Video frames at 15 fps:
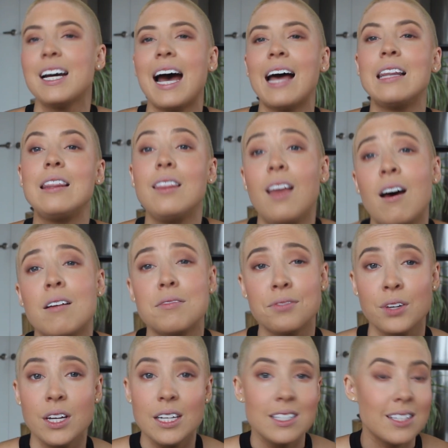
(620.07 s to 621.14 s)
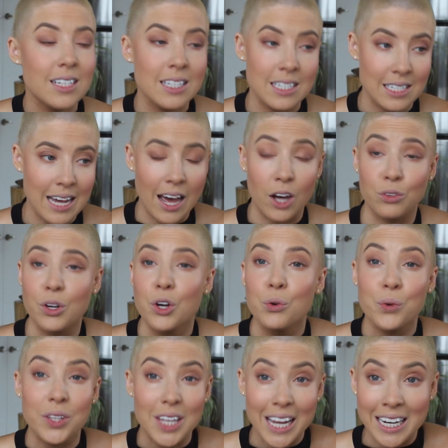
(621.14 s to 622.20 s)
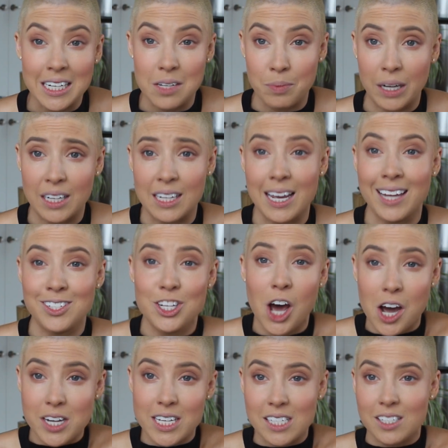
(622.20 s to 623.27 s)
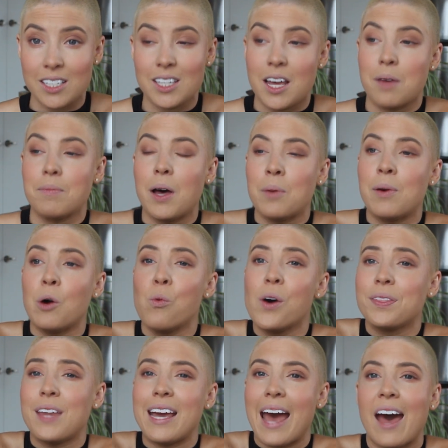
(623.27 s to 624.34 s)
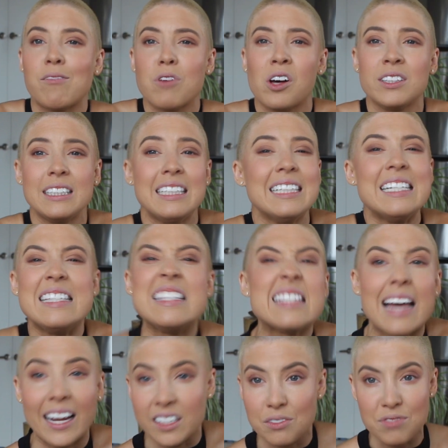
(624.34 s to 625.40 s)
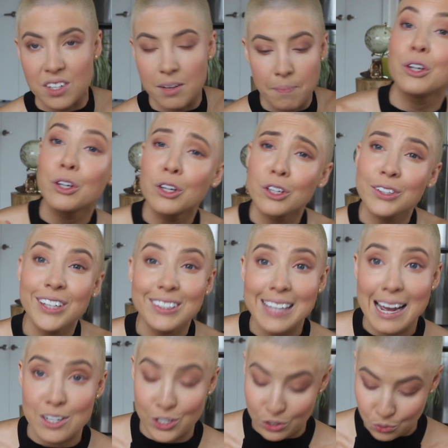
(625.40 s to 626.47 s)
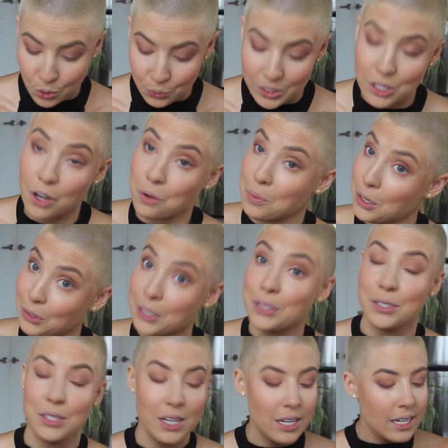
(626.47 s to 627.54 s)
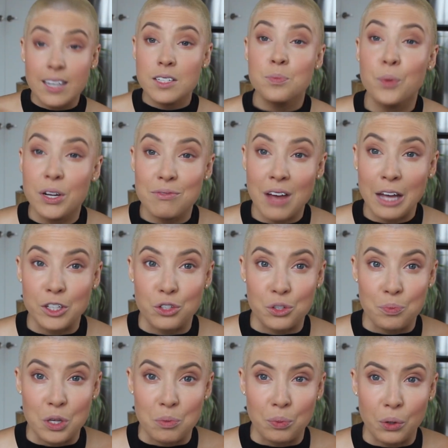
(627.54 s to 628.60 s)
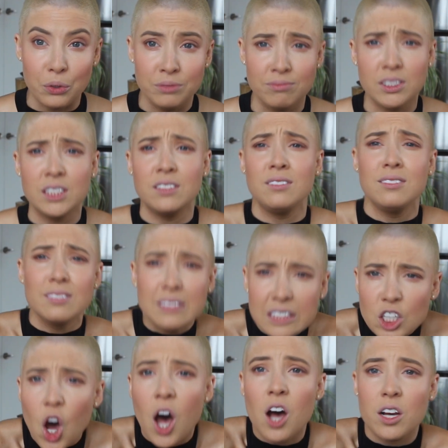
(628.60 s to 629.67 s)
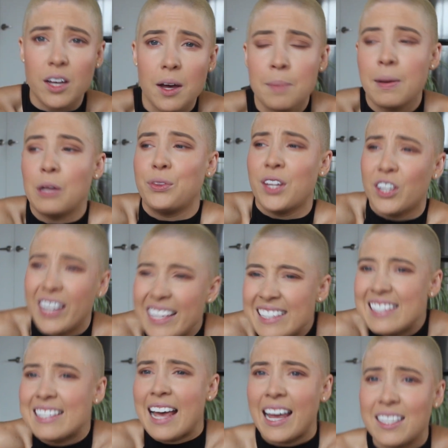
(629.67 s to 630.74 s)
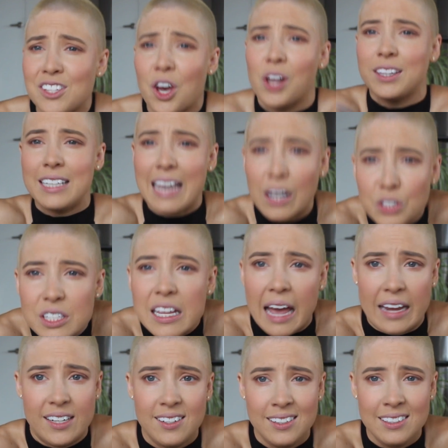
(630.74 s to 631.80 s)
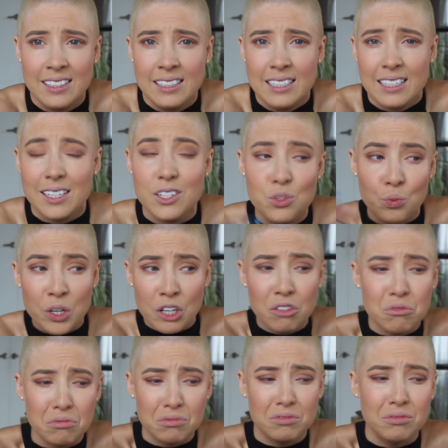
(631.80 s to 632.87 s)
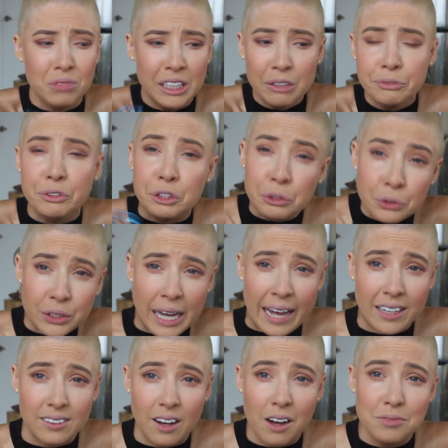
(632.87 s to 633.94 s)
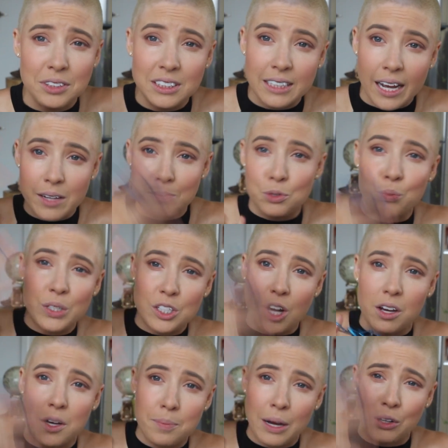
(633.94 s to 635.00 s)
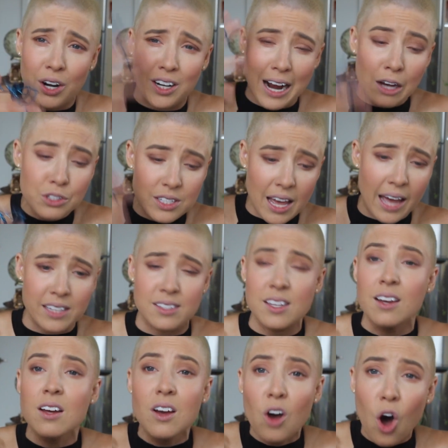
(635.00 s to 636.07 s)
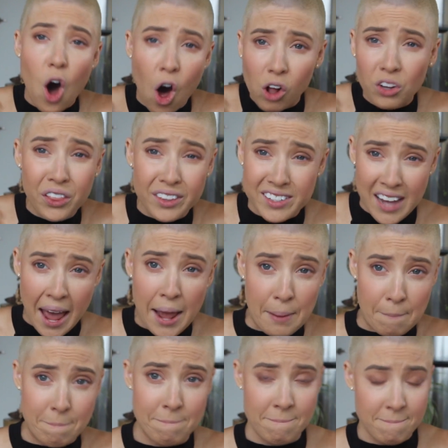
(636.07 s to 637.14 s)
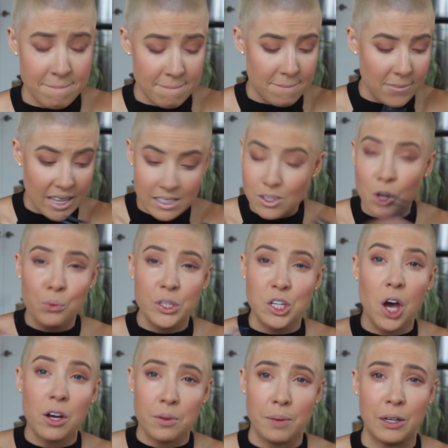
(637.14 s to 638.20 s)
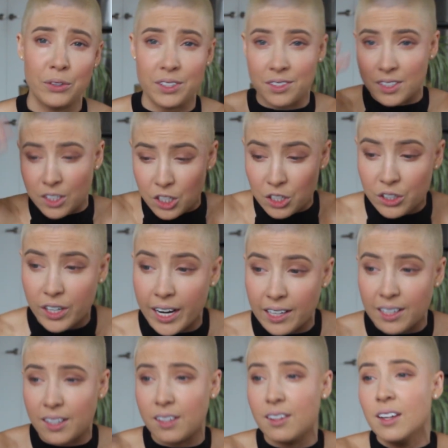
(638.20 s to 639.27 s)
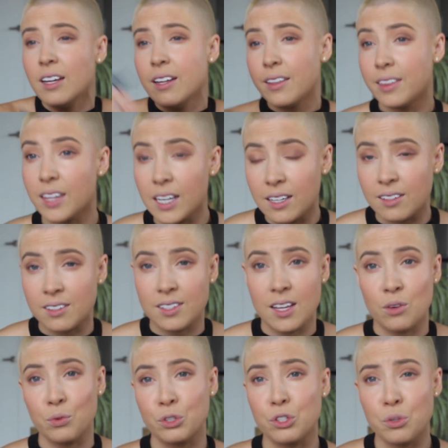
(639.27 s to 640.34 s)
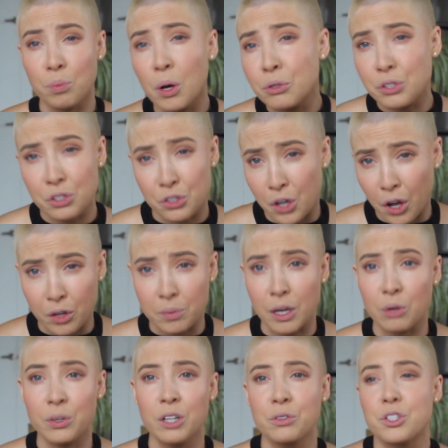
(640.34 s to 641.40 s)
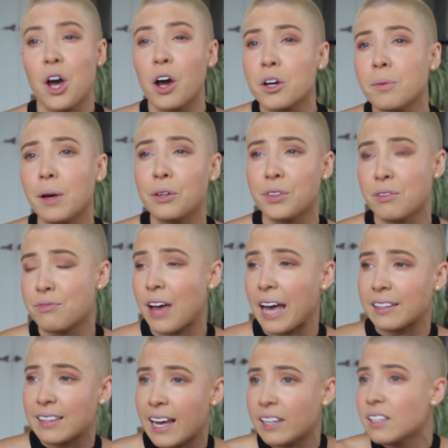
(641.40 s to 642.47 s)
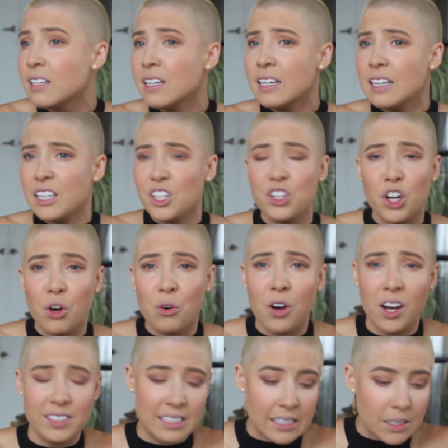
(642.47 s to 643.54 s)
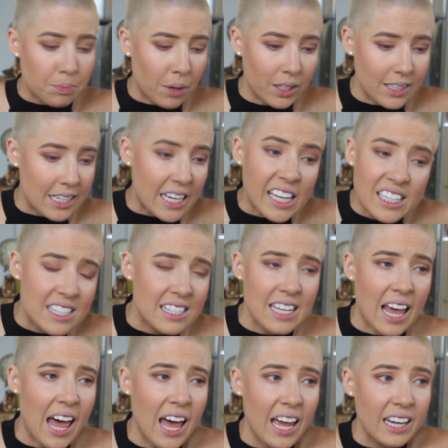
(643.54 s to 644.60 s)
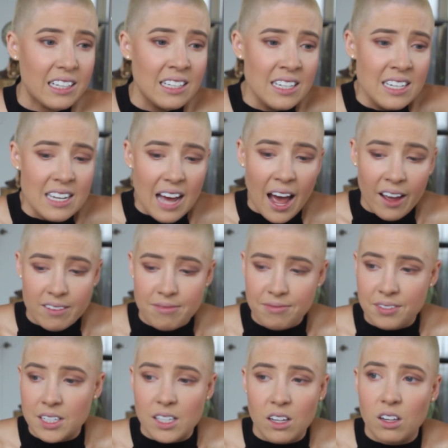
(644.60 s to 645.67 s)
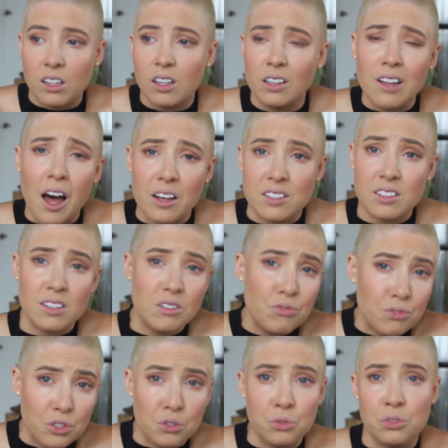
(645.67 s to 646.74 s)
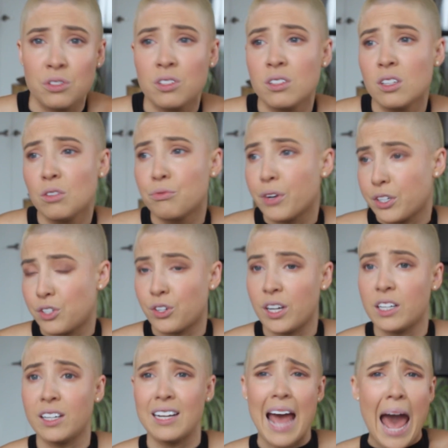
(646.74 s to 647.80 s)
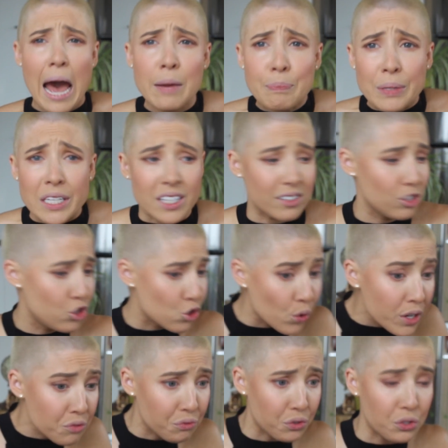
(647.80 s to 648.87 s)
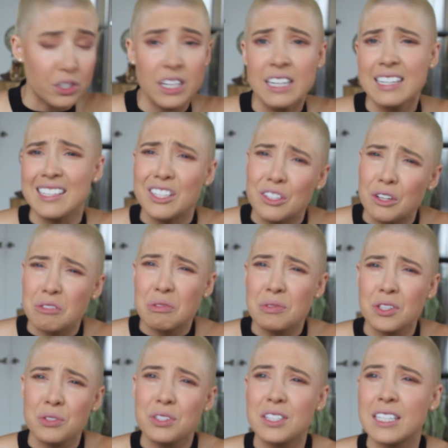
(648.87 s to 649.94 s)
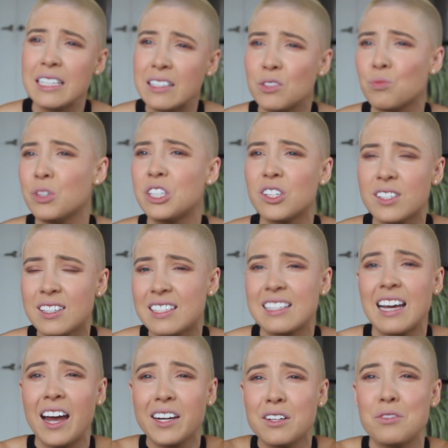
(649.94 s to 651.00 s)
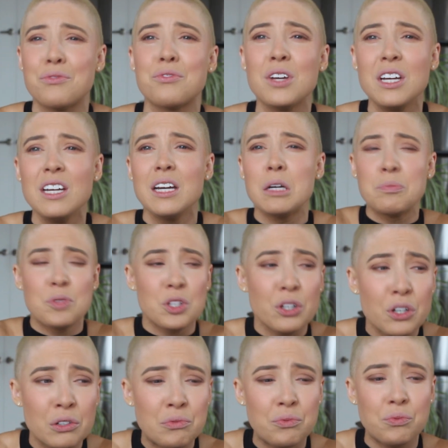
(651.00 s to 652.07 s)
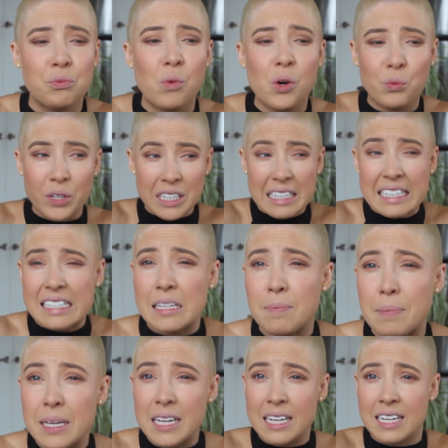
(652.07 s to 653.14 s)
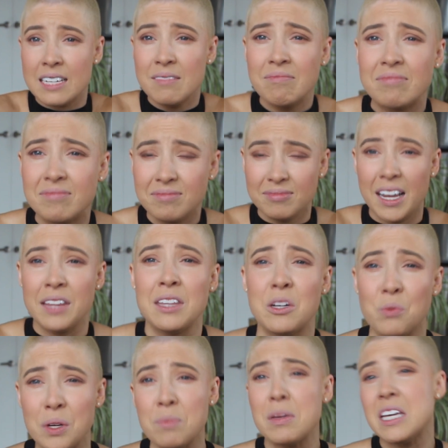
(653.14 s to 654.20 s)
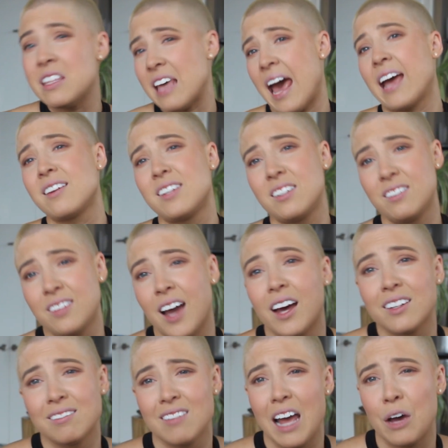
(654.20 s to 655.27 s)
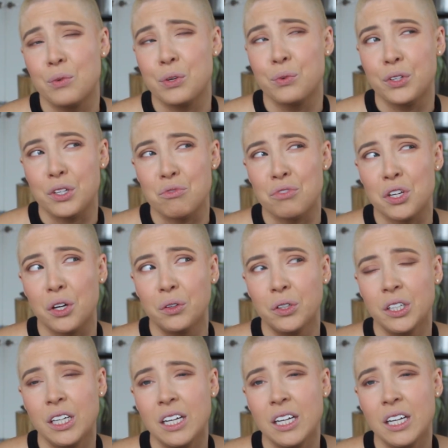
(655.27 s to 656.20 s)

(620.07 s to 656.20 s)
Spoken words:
I love sitting down with anybody and talking to them about what they have on the inside of them. We're gonna curl our lashes while we talk about this. It does bring value to people to talk about their insides on the outside, because we don't do that. Oftentimes we talk about our outsides all the time. That's all we talk about, is the curated things that we're supposed to talk about. We don't talk about the fact that, you know, deep on the inside, I feel lost, confused, frustrated, happy, joyful. You know, those things, we just kind of observe what we need to be, and then we be that, not how we really feel.